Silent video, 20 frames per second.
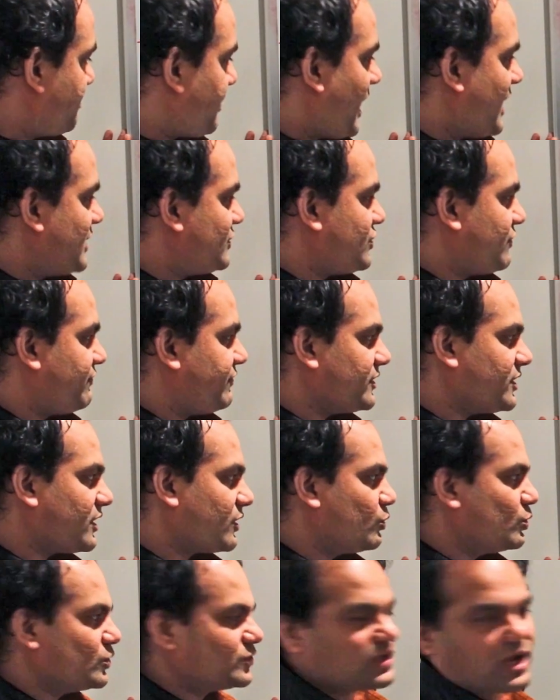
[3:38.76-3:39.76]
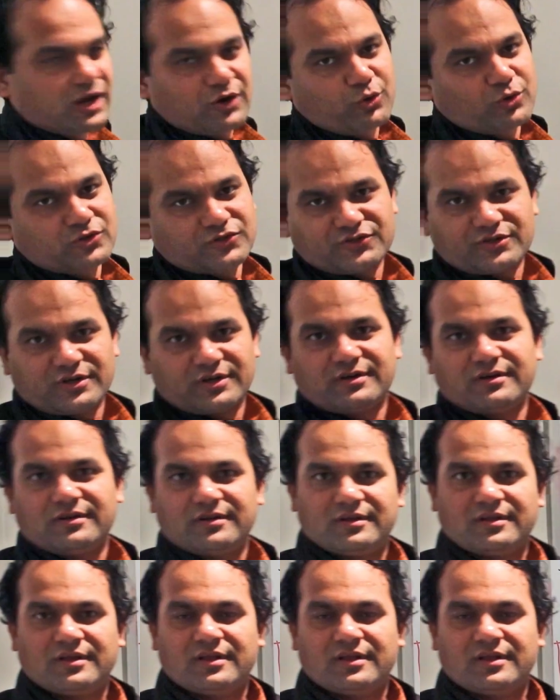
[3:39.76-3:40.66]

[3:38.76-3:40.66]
price of other goods are constant.